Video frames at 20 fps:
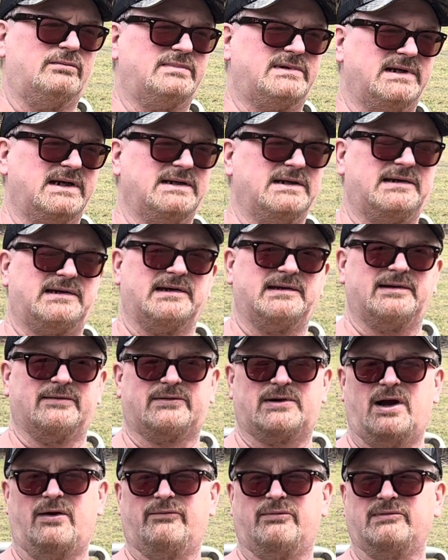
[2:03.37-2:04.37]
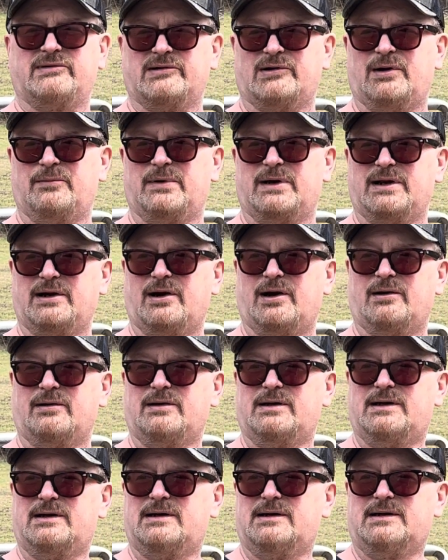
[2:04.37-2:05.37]
geniuses have come from Germany
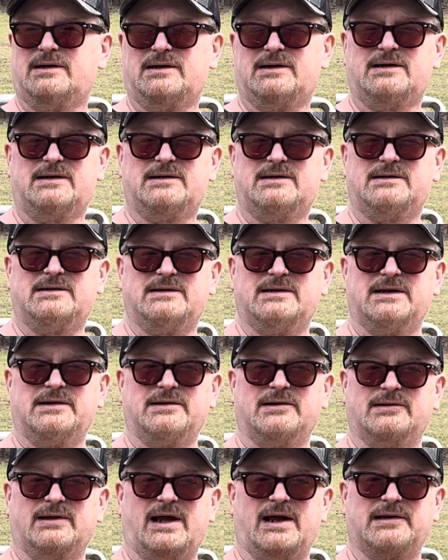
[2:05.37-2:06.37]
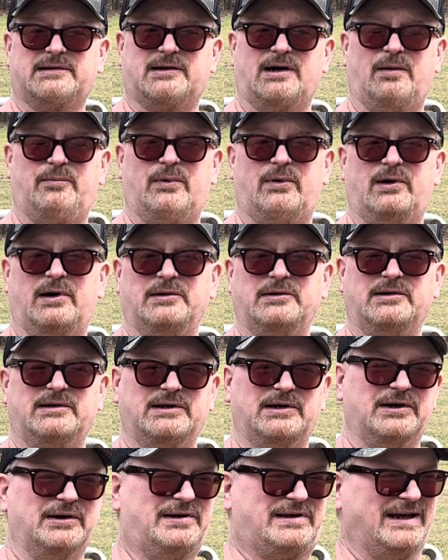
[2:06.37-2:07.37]
in the last couple hundred
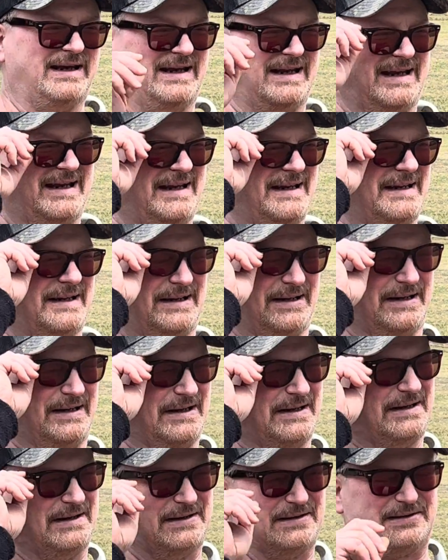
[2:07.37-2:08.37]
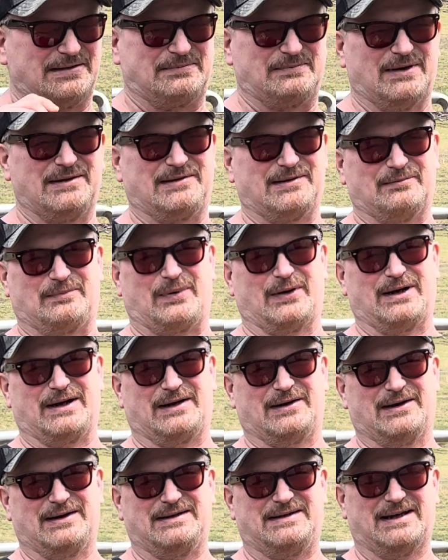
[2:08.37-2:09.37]
years. There's been some pretty
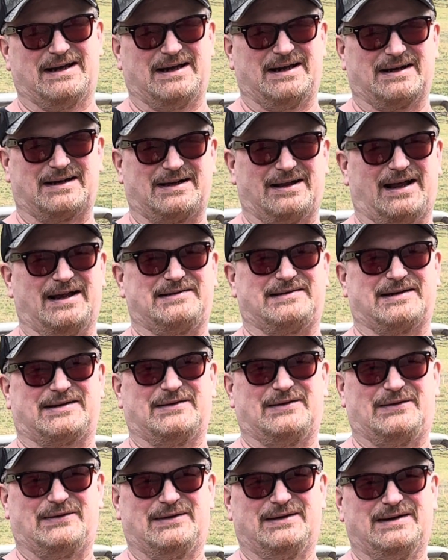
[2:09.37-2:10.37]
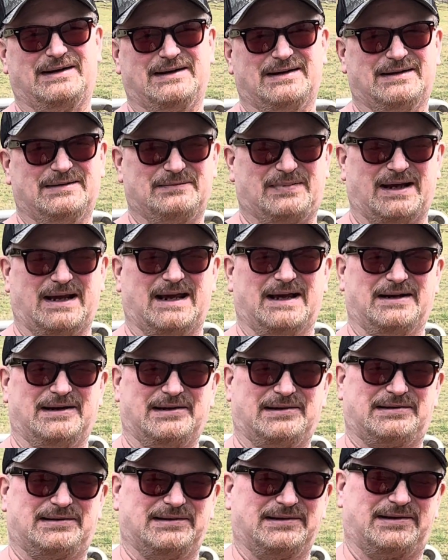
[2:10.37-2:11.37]
good classical
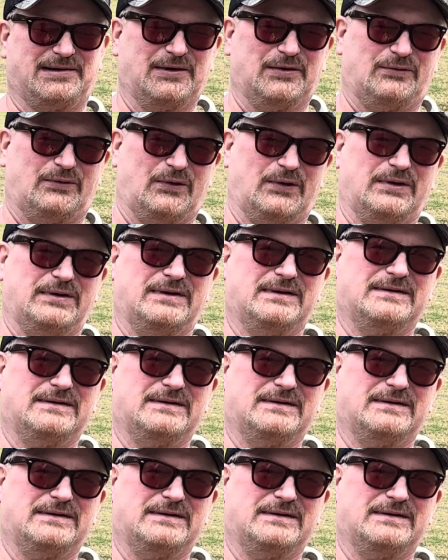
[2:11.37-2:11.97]
pianists and so forth.